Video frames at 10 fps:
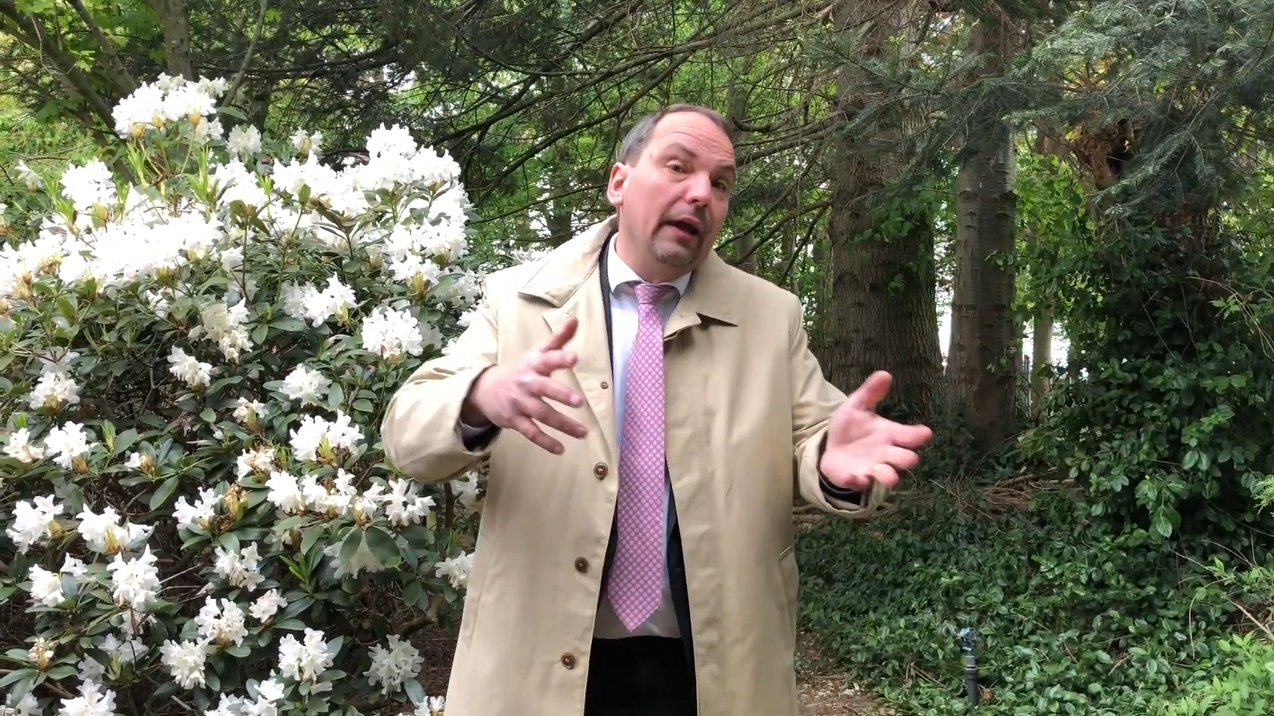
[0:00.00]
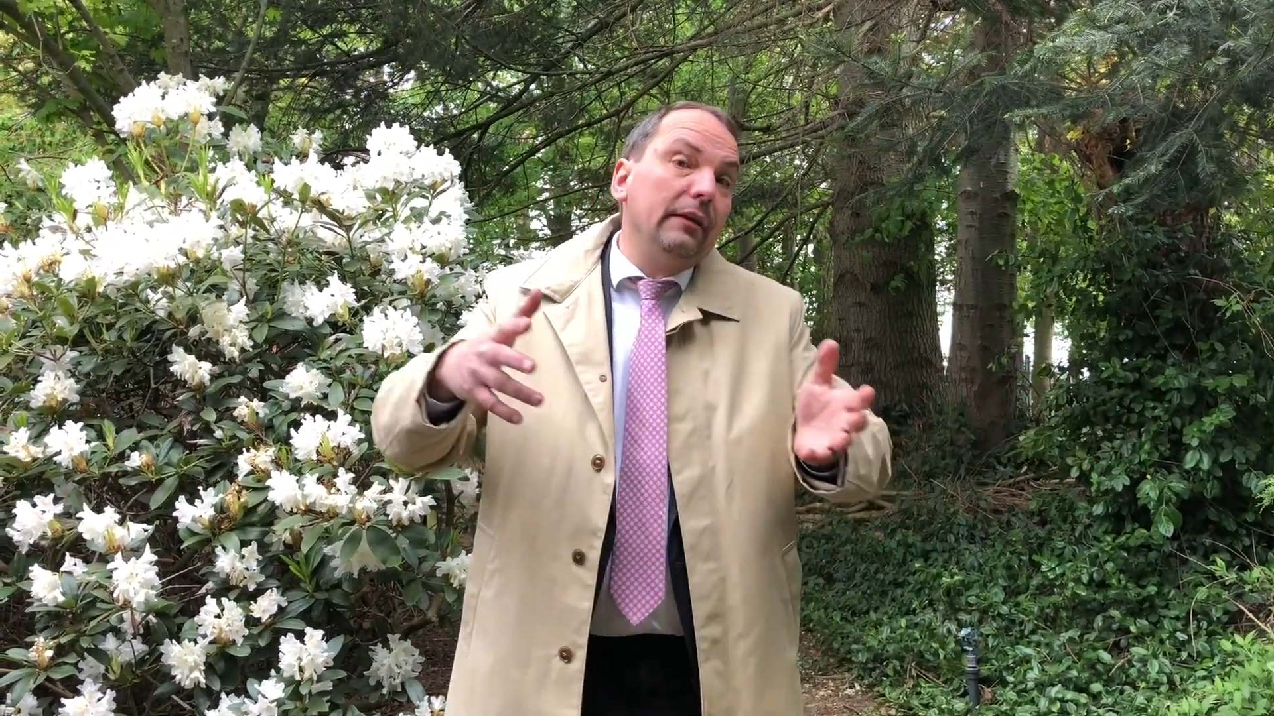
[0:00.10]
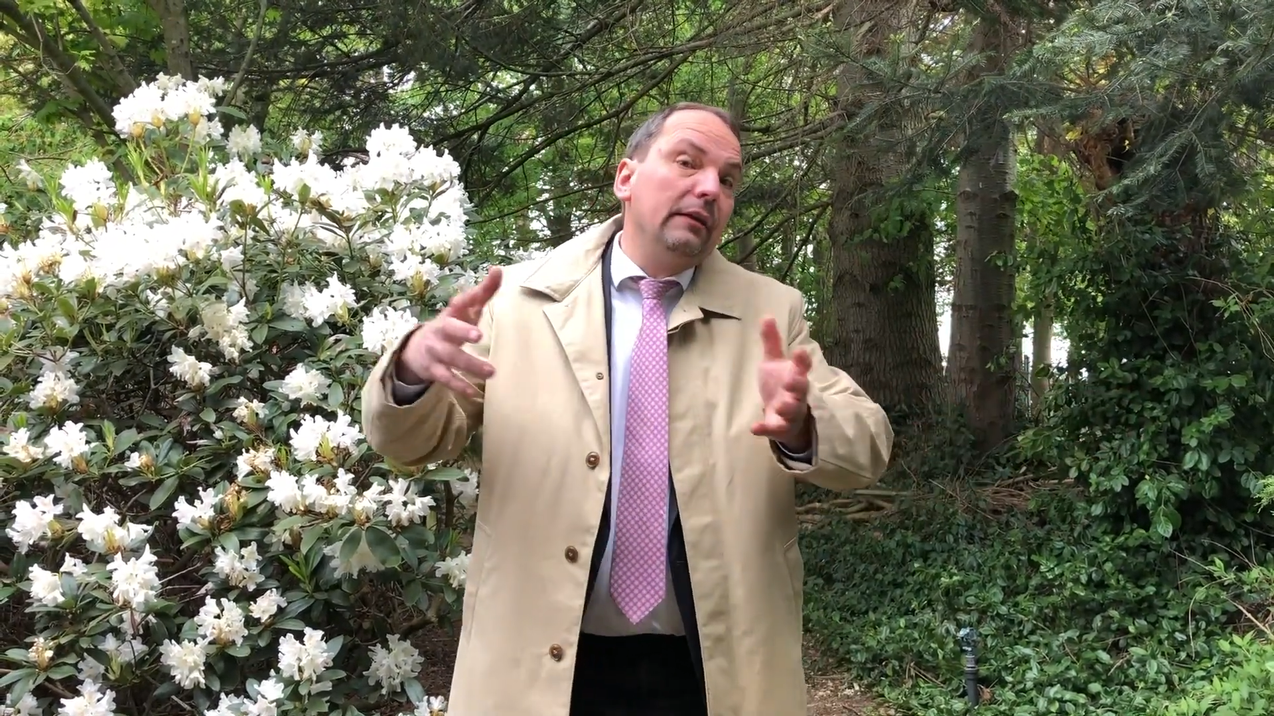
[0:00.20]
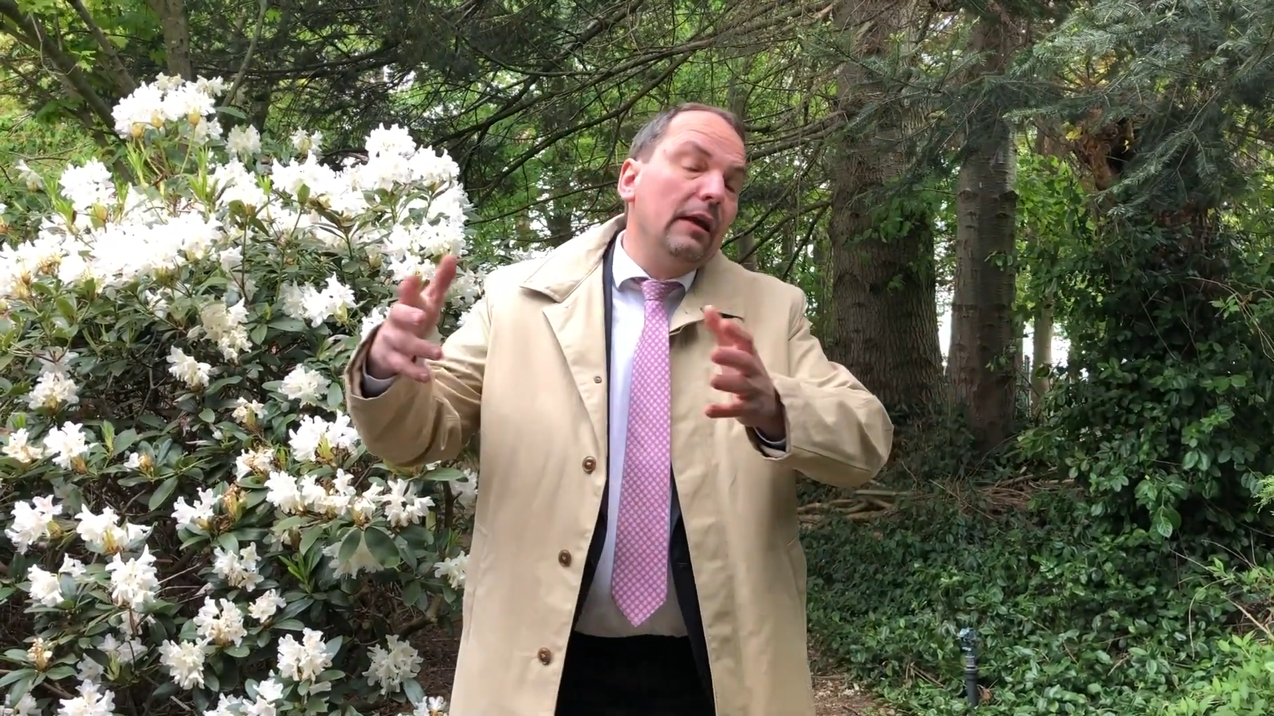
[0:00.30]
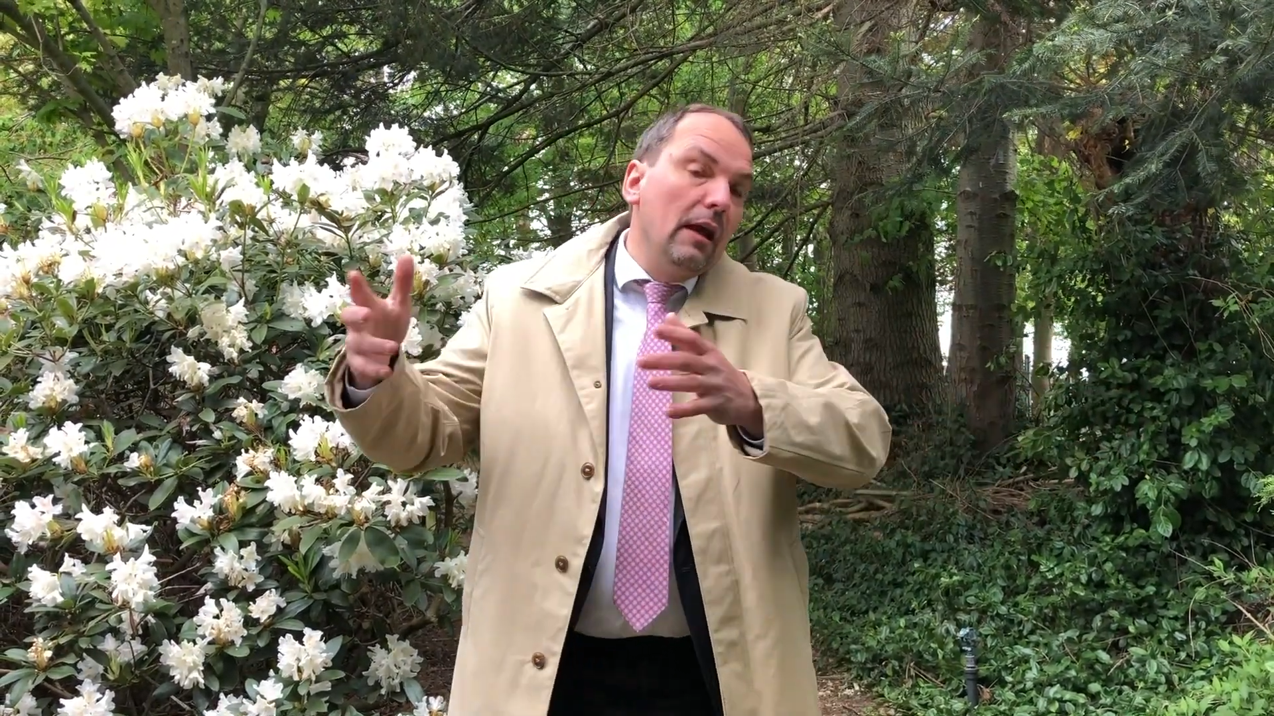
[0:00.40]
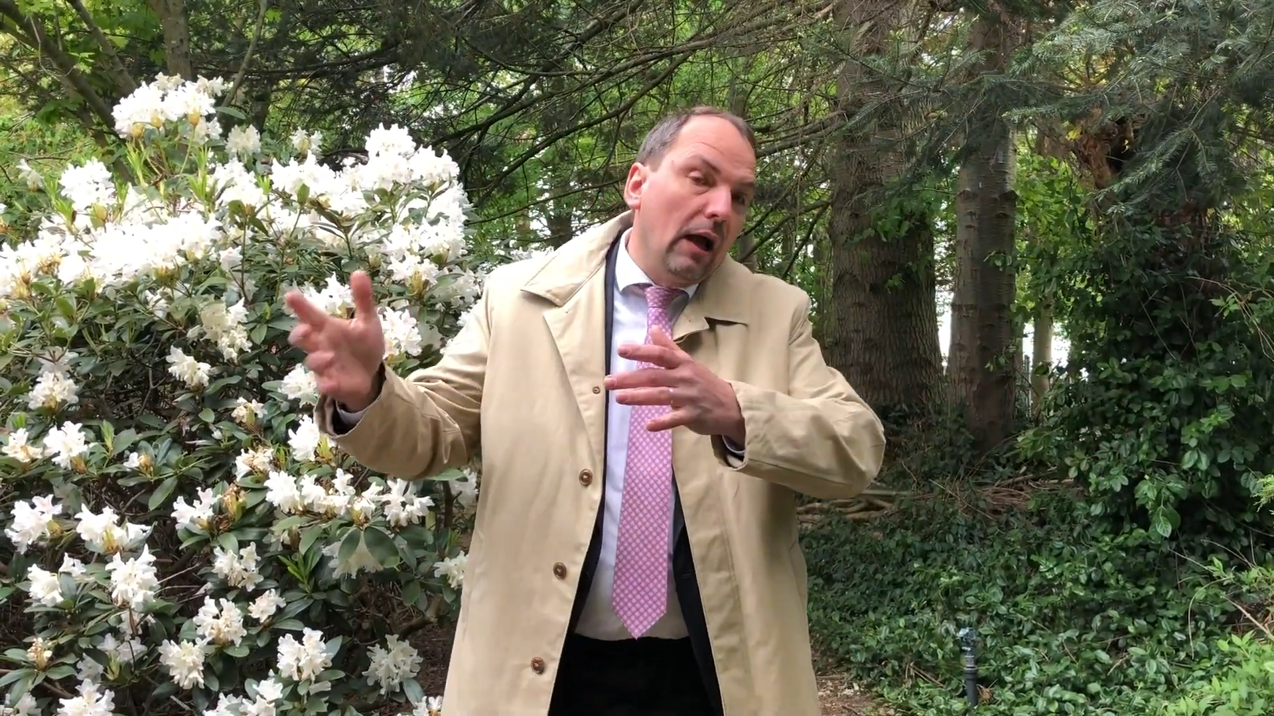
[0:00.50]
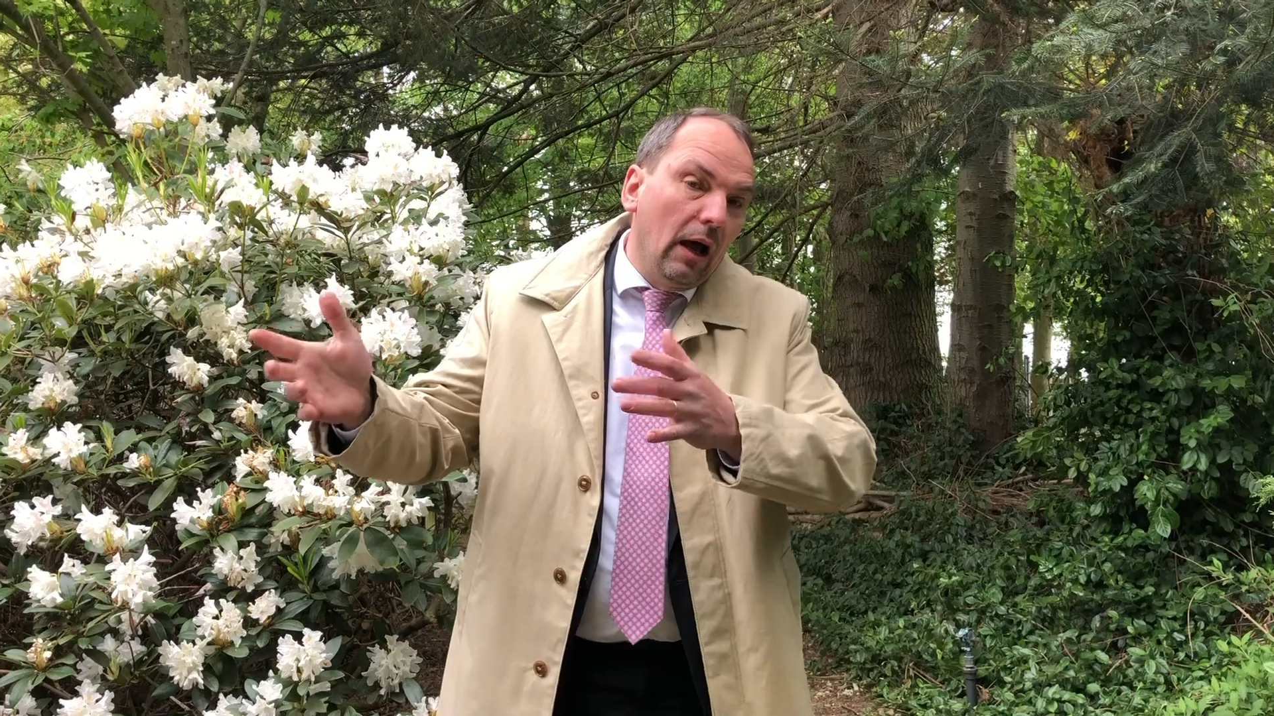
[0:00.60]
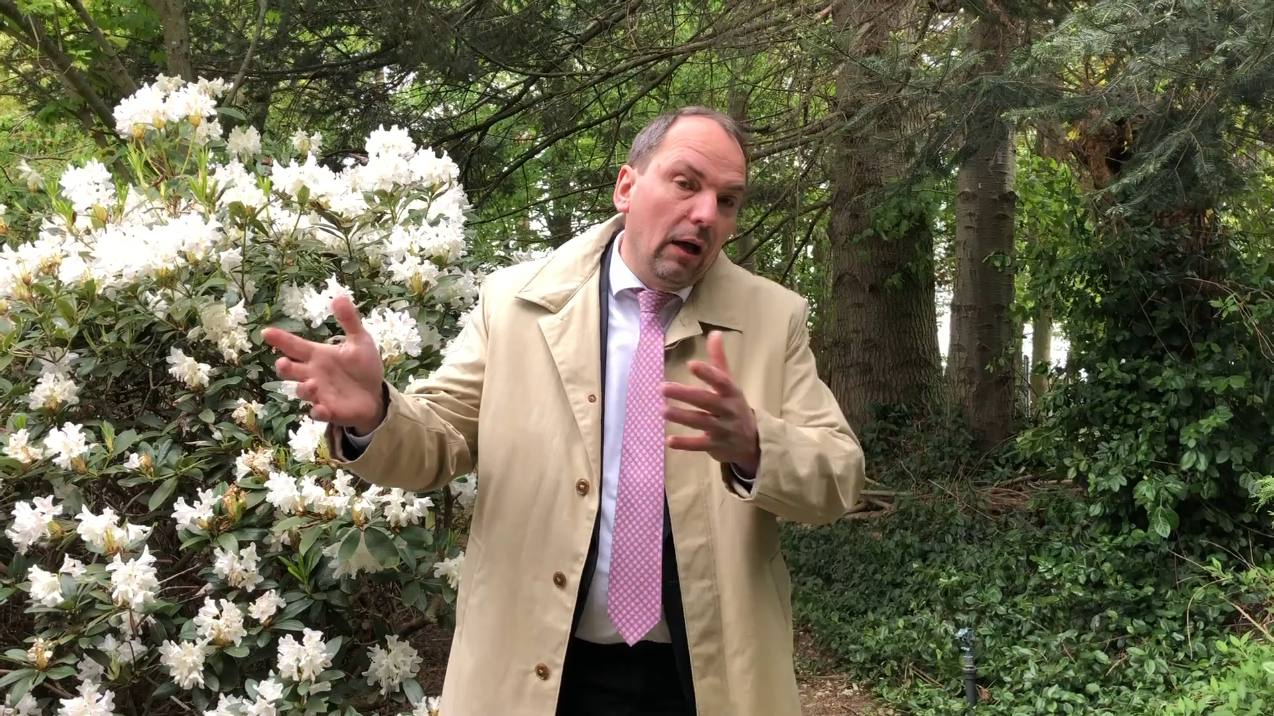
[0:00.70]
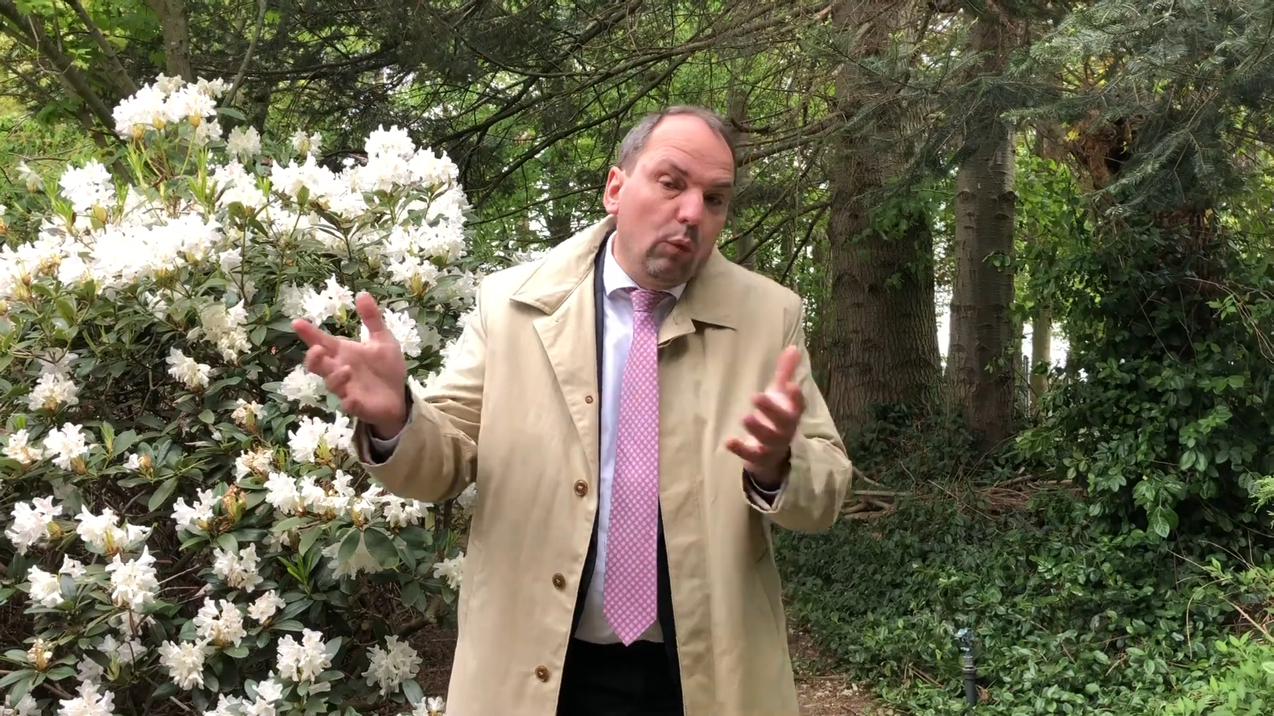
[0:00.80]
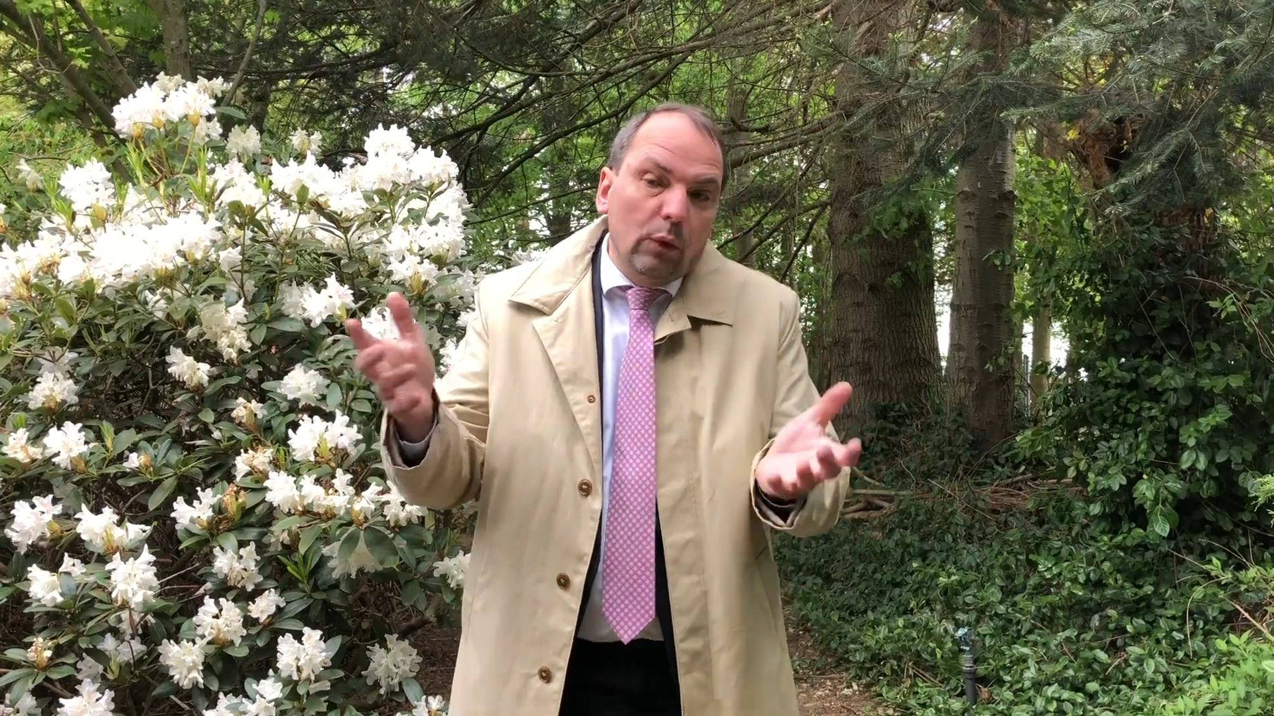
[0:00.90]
and